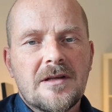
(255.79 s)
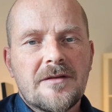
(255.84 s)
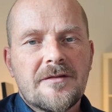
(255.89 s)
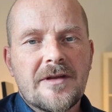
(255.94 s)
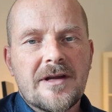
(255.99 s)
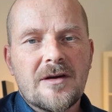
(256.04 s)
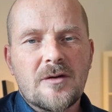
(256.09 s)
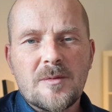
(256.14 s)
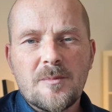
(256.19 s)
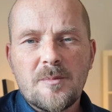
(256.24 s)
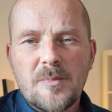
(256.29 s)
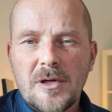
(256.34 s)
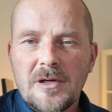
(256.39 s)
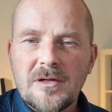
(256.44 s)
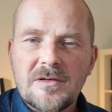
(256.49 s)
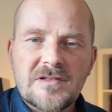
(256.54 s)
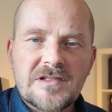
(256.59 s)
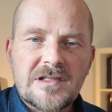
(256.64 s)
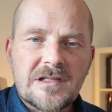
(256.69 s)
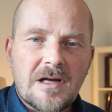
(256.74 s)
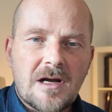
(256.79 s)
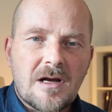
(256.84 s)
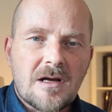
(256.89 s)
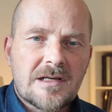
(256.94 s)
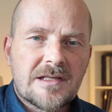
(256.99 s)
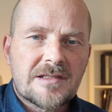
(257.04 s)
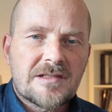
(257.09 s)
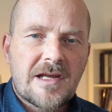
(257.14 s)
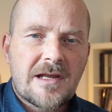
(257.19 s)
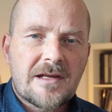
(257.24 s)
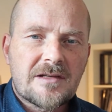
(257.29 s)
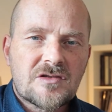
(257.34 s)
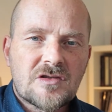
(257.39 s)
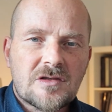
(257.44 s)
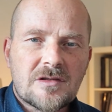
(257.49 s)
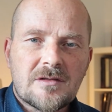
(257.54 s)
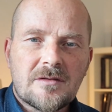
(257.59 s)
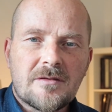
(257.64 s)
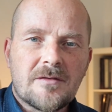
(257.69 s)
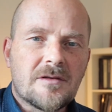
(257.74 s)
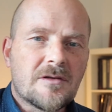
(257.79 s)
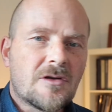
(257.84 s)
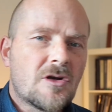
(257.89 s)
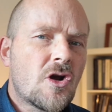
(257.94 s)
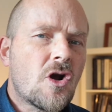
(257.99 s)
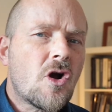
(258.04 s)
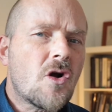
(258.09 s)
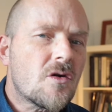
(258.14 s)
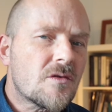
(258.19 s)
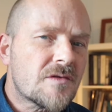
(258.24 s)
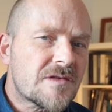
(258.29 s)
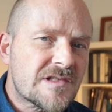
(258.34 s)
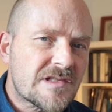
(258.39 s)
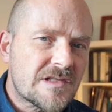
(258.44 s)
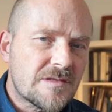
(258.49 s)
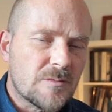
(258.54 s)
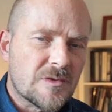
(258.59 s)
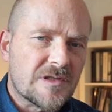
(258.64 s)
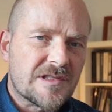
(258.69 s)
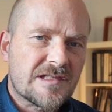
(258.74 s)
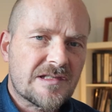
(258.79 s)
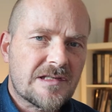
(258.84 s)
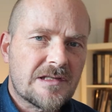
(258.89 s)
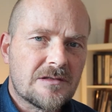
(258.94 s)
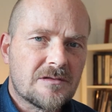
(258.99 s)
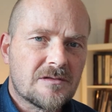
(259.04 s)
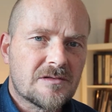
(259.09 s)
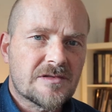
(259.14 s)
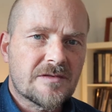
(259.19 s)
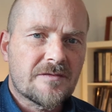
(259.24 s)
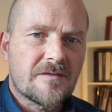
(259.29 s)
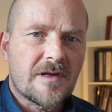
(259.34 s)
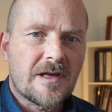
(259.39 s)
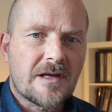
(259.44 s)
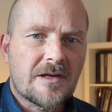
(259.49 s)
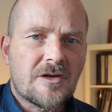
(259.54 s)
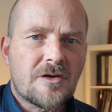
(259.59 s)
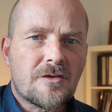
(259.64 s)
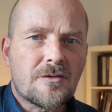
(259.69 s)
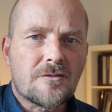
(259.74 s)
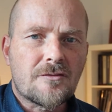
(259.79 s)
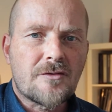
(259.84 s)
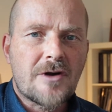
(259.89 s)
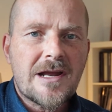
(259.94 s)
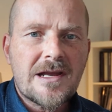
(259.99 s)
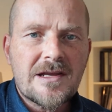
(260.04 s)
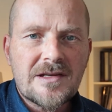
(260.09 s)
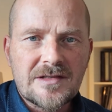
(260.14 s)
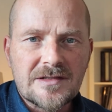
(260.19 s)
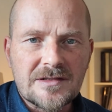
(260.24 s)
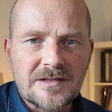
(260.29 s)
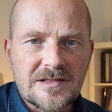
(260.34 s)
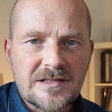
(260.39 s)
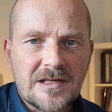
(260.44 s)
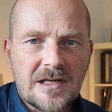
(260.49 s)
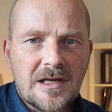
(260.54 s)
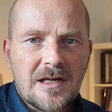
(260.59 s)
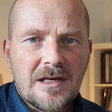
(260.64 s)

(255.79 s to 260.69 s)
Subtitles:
Their imposing architecture, the consummate skills of their curators,